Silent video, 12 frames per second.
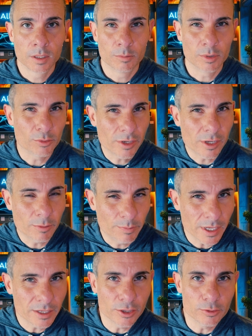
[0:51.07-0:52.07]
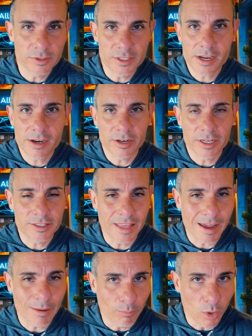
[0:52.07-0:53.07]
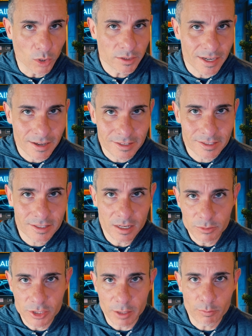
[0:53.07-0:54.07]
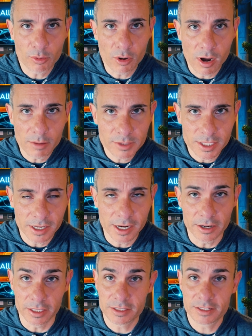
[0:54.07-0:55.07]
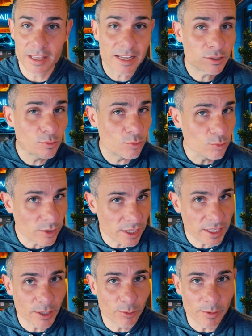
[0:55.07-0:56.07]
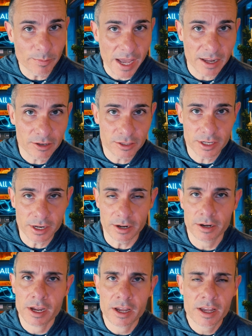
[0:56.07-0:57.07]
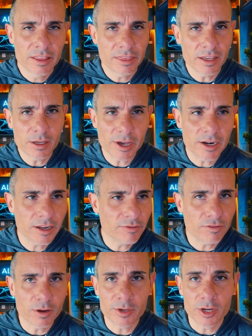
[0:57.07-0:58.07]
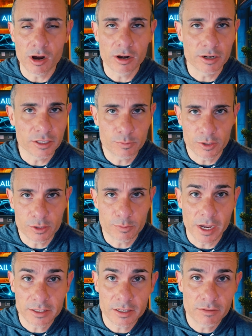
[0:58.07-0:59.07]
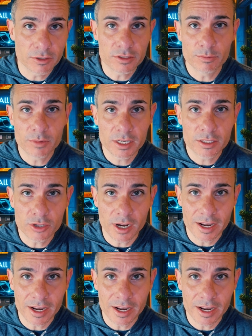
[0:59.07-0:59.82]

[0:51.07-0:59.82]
But the real big news here is that multi subject prompt adherence. That's really what matters here. Think about it from an artist's perspective or somebody trying to